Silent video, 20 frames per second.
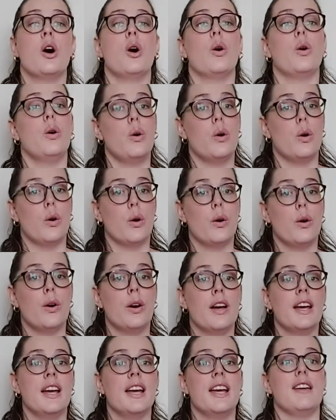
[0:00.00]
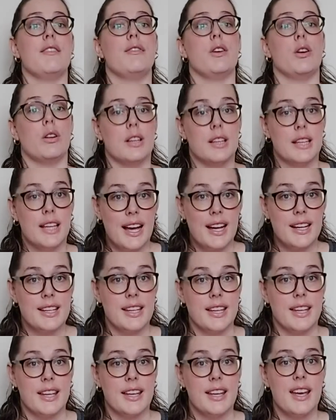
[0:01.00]
Or if you're
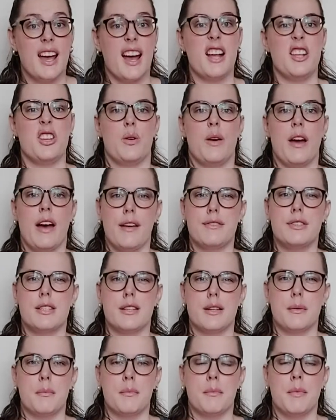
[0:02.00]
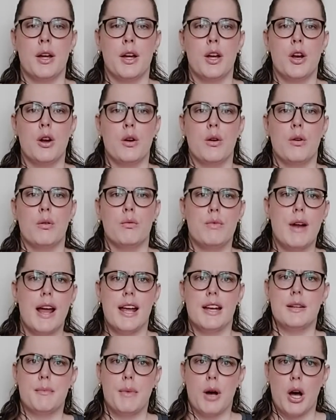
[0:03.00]
lucky and you have some
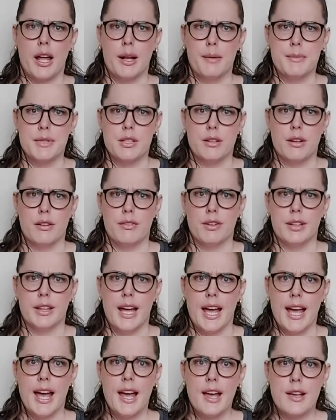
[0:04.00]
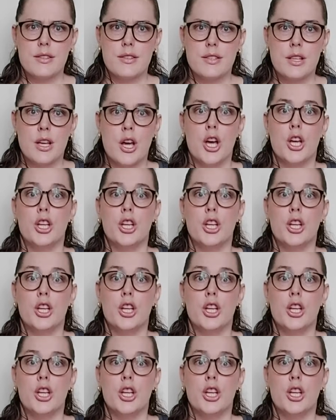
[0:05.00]
random items over in the house,